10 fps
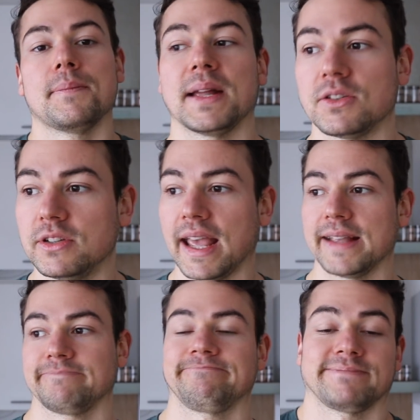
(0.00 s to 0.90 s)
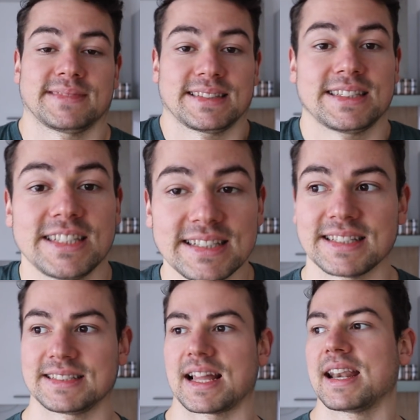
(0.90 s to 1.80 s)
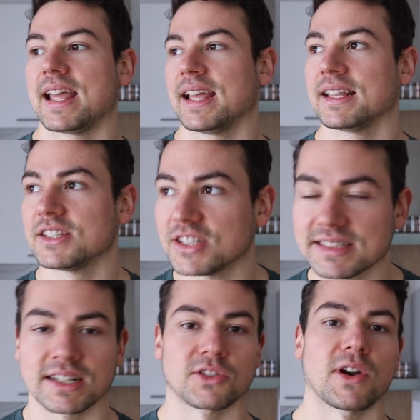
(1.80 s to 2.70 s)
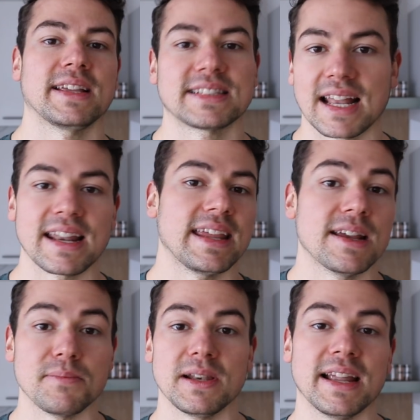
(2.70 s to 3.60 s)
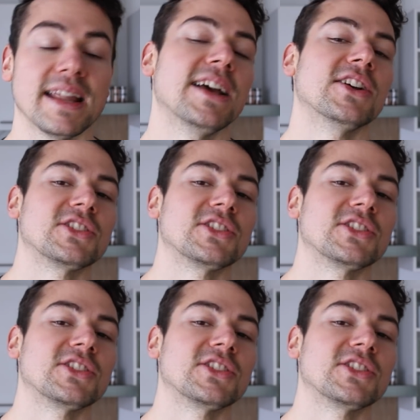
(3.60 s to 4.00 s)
But today, just a Sunday, just a crazy Sunday here in Berlin.